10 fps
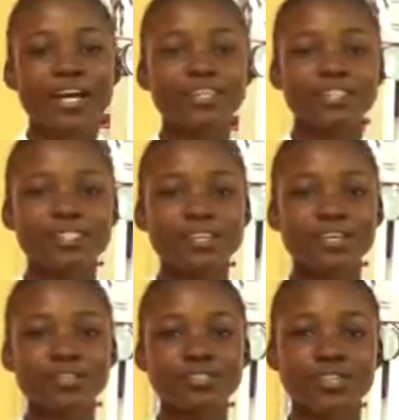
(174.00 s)
In the
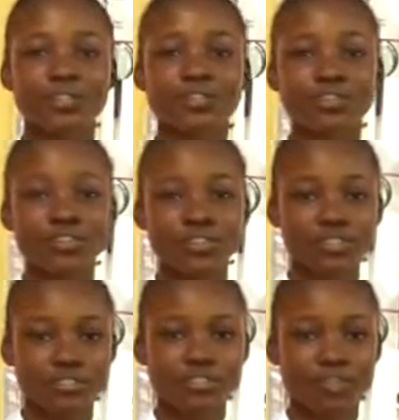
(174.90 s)
single circulatory
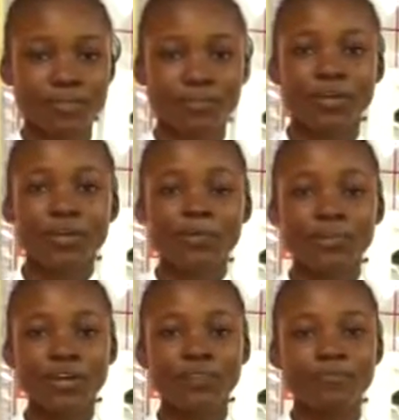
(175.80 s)
system,
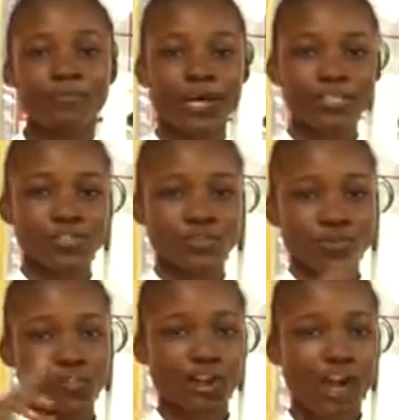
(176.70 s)
blood passes
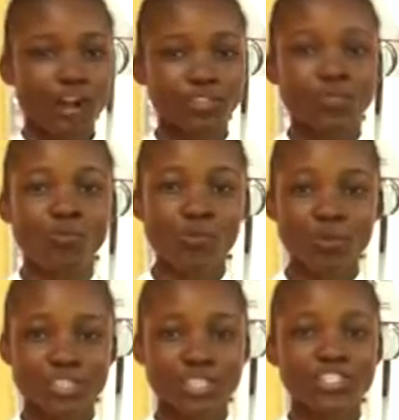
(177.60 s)
through the heart
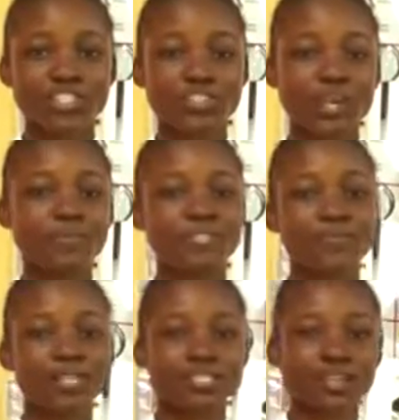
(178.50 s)
once each time it
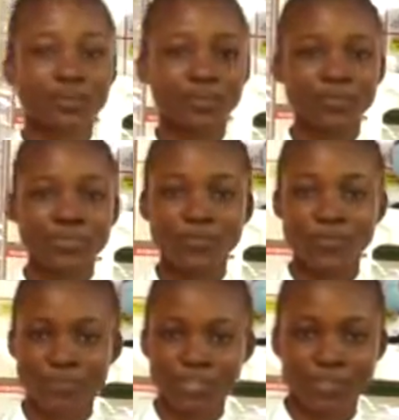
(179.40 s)
makes a complete
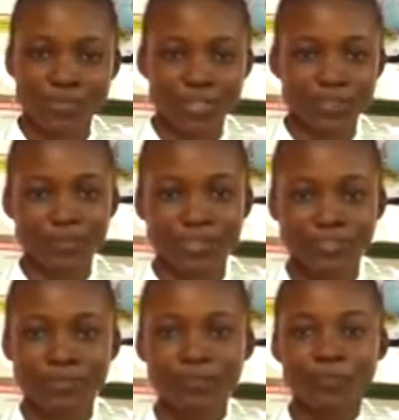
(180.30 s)
movement around the
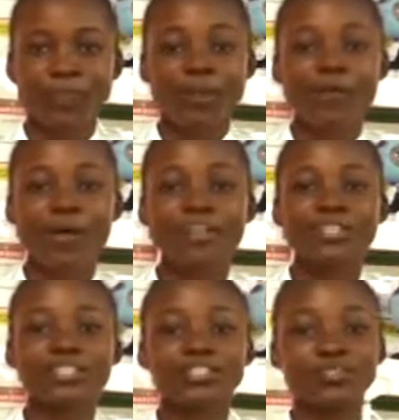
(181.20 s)
body,
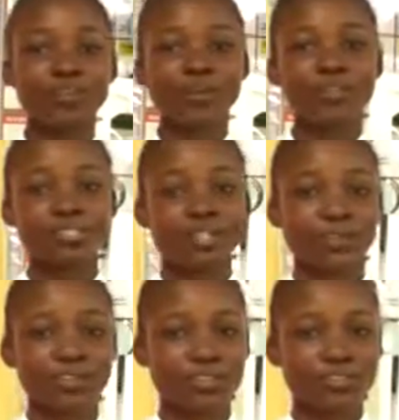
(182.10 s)
while in the double
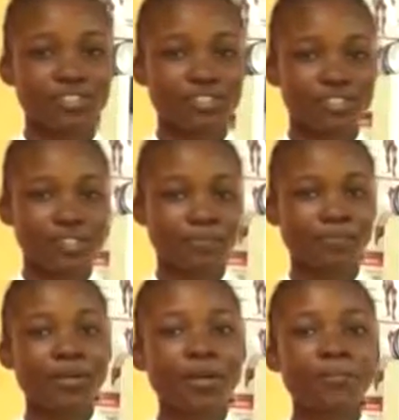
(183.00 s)
circulatory system,
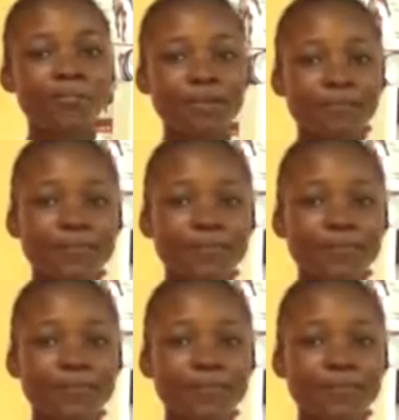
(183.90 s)
blood